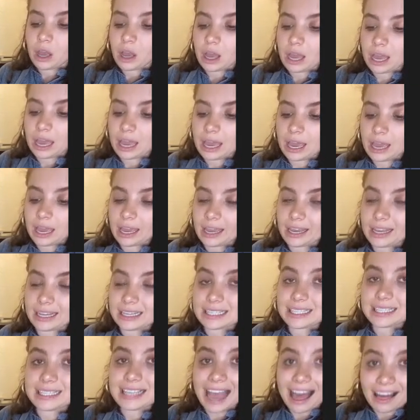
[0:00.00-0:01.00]
a
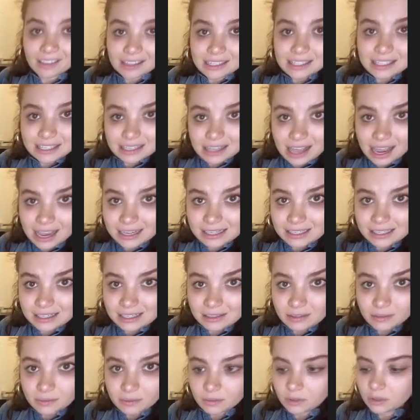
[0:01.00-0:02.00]
salad
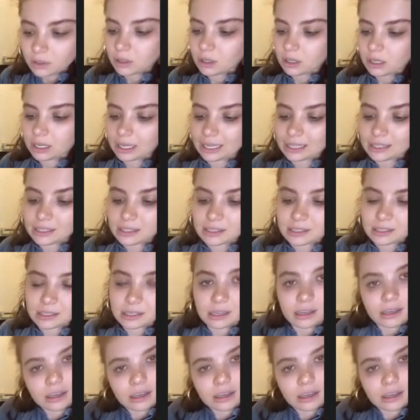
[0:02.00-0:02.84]
slice, it's,